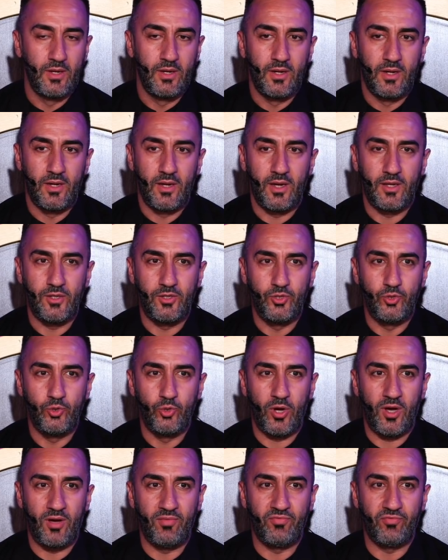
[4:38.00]
and you
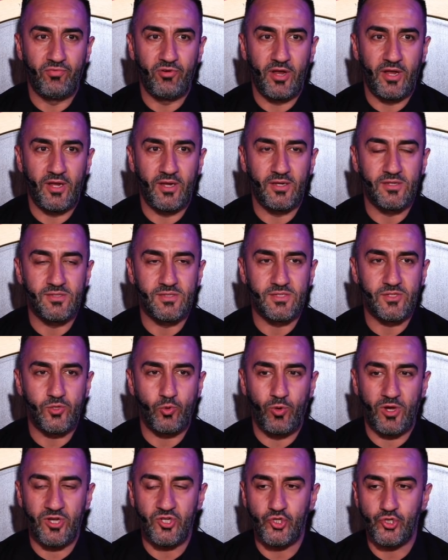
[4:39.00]
have raised
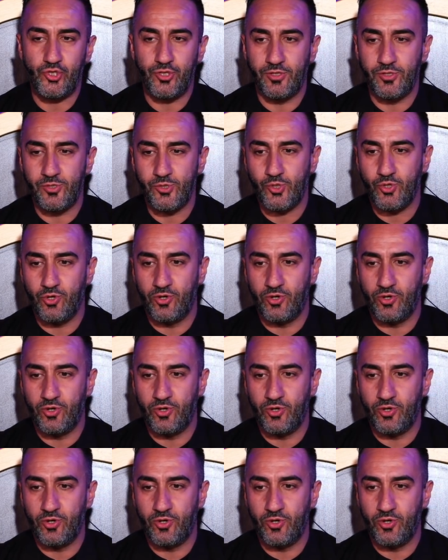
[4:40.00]
questions